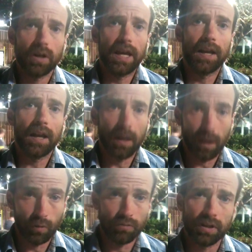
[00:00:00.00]
her again,
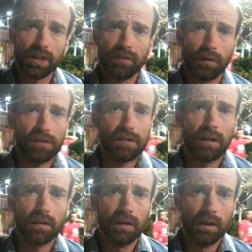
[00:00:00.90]
I would really focus
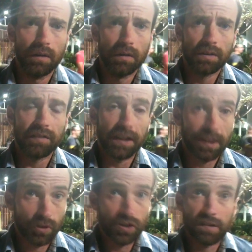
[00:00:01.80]
on the fact
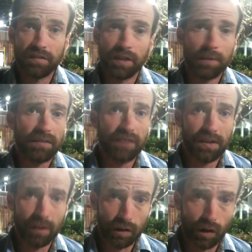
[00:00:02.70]
that we're justified by
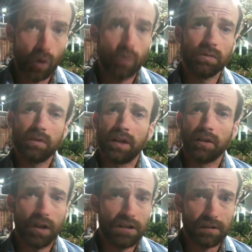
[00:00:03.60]
faith alone,
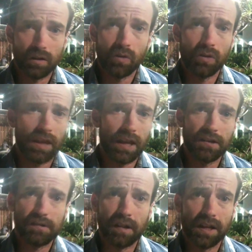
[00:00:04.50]
in Christ alone, and that
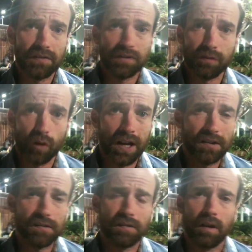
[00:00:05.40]
it's a gift of
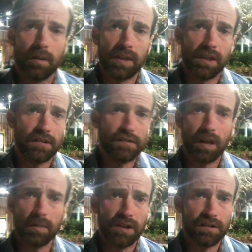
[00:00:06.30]
grace, and that's
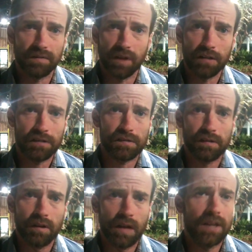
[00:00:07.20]
not because of
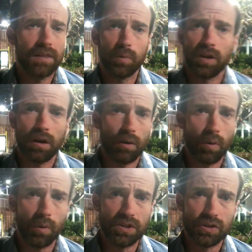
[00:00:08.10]
us, anything we are or
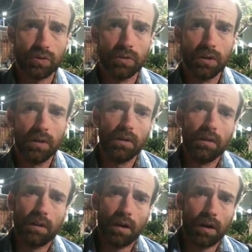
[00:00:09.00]
what we do,
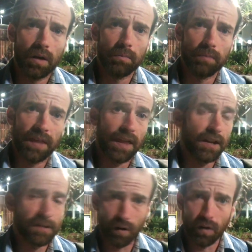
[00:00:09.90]
and
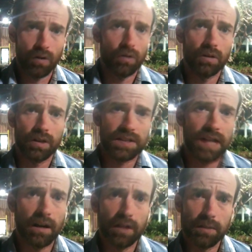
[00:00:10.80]
that it's all
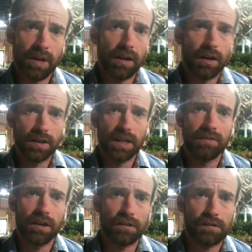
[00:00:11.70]
entirely by God
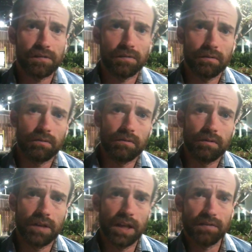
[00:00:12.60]
giving us
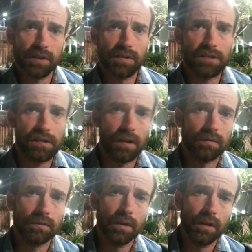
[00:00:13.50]
the gift of His Son.